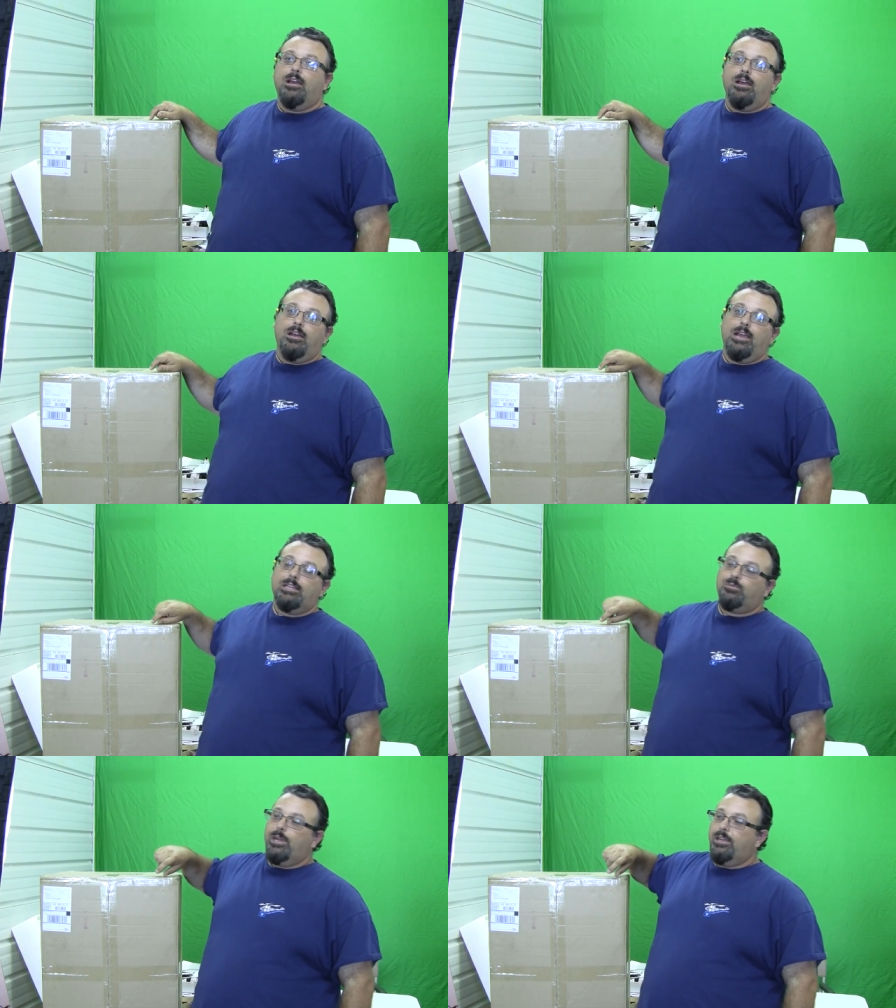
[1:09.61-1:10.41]
uh,
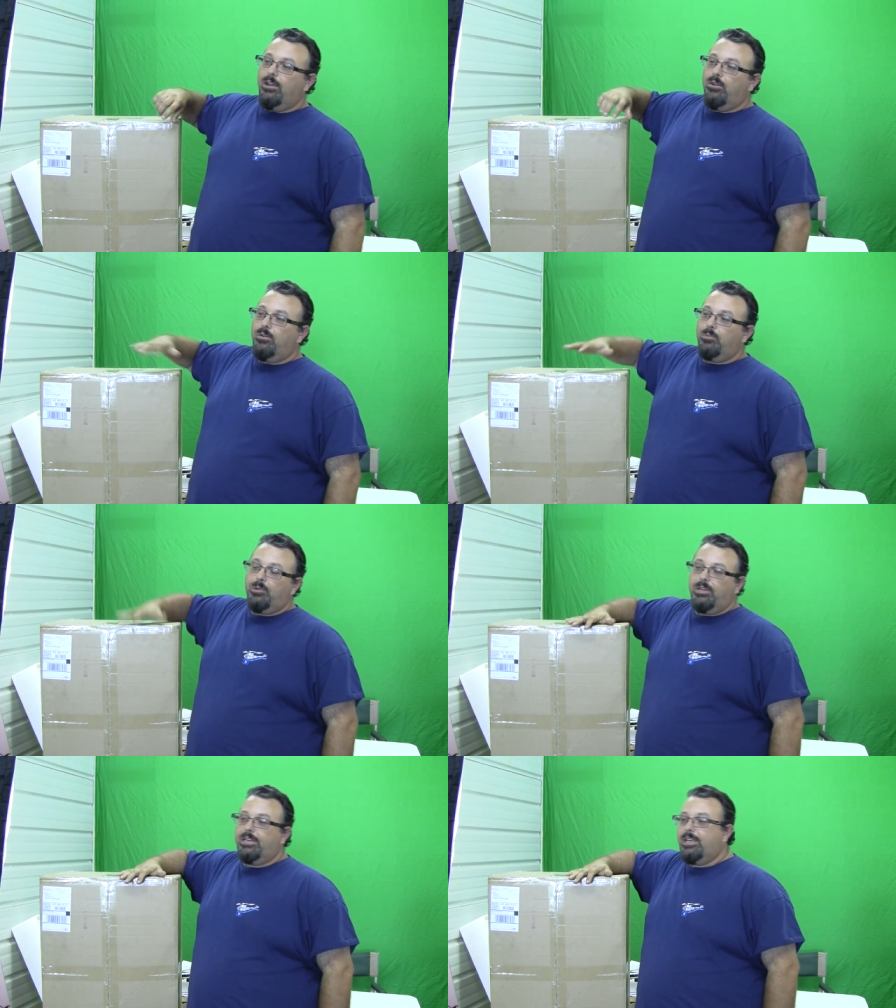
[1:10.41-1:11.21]
as we go
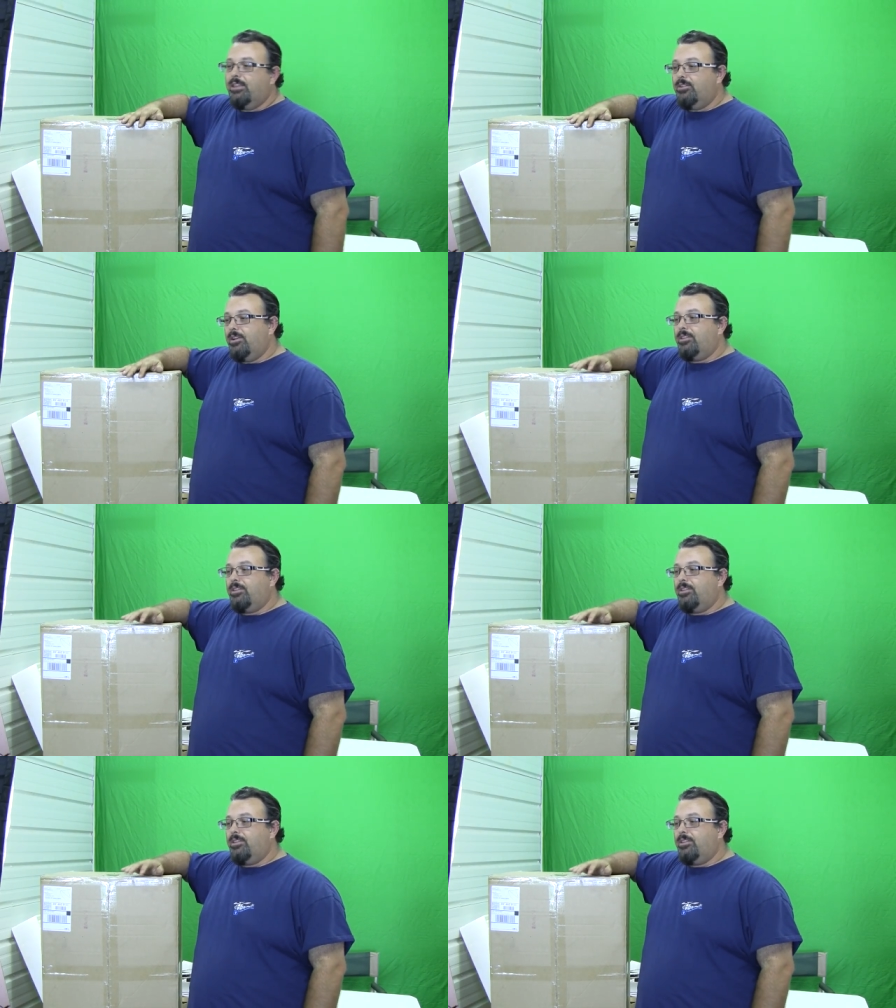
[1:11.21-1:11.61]
putting it together.